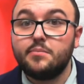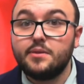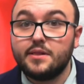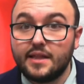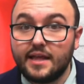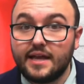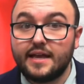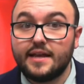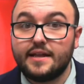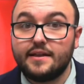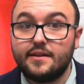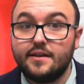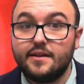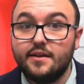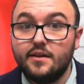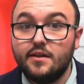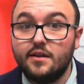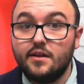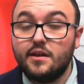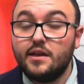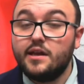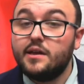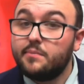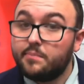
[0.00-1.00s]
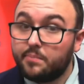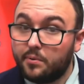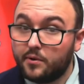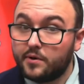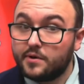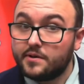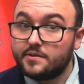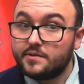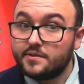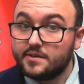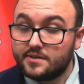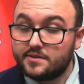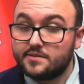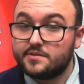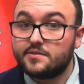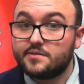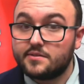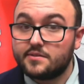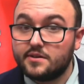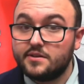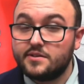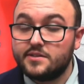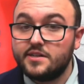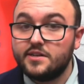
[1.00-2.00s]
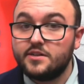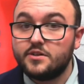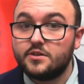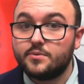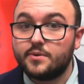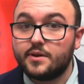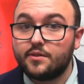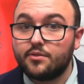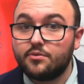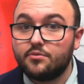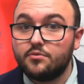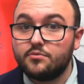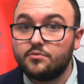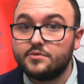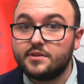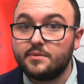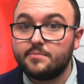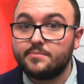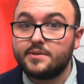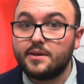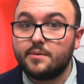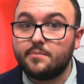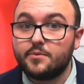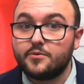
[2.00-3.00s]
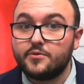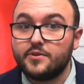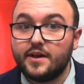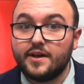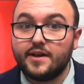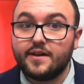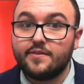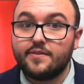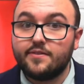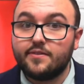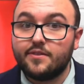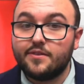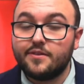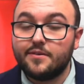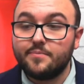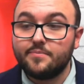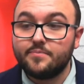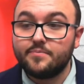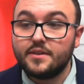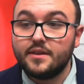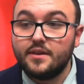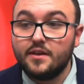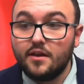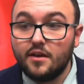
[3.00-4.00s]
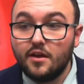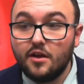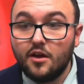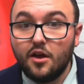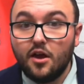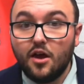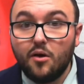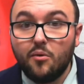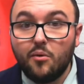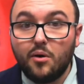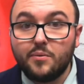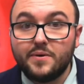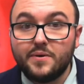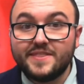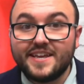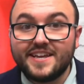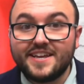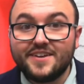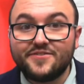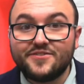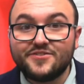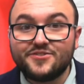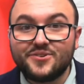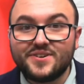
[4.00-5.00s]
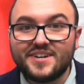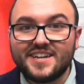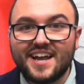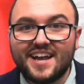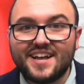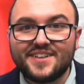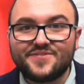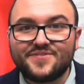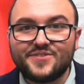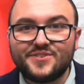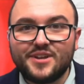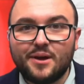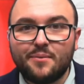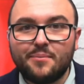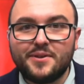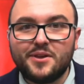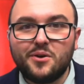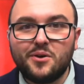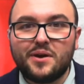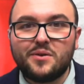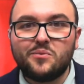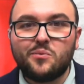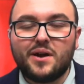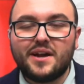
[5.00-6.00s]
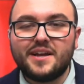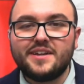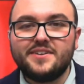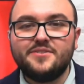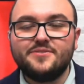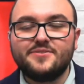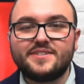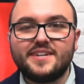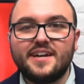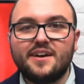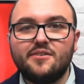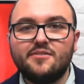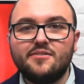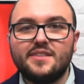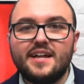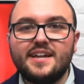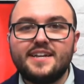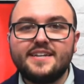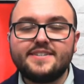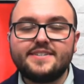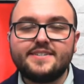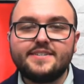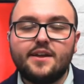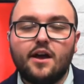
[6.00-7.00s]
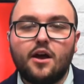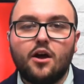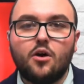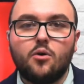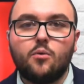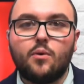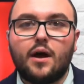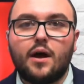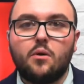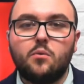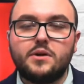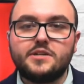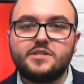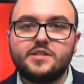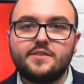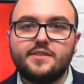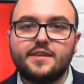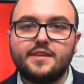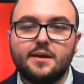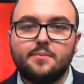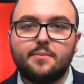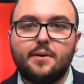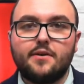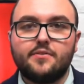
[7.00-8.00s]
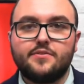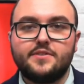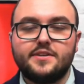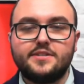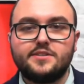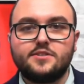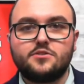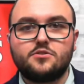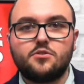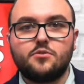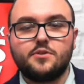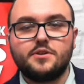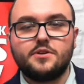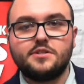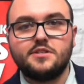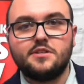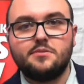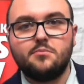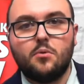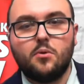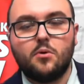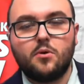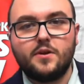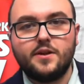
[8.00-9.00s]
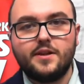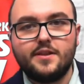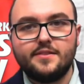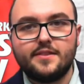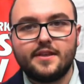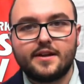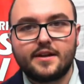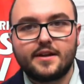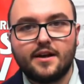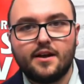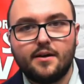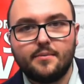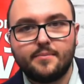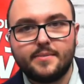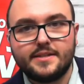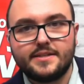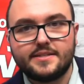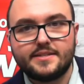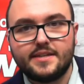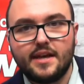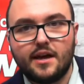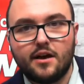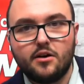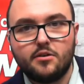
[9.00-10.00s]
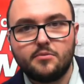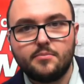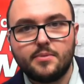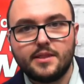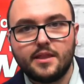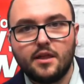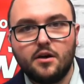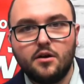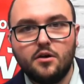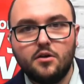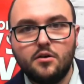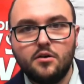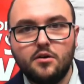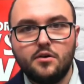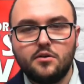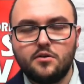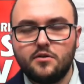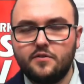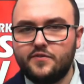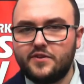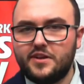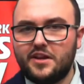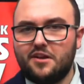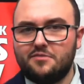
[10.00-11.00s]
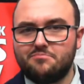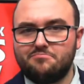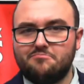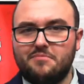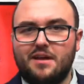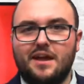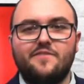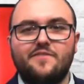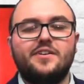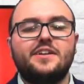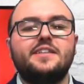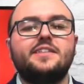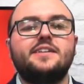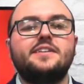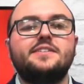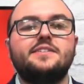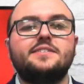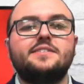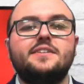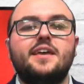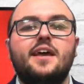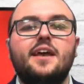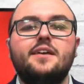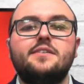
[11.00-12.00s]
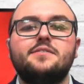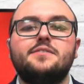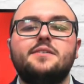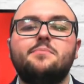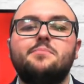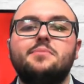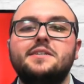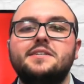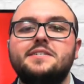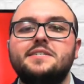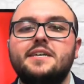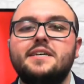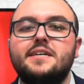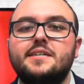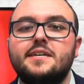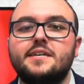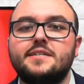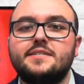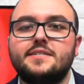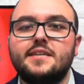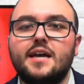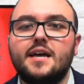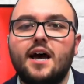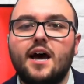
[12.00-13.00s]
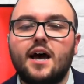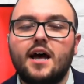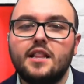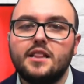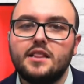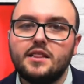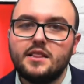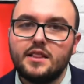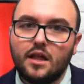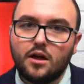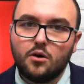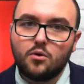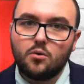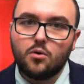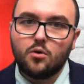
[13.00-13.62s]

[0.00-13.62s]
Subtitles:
plan. Input is continuing through September 9th. Well, we thank you for joining us for WNY News Now. Let us know what you think about these stories and more in the comments down below. Or if you don't have anything to say, simply send us a hello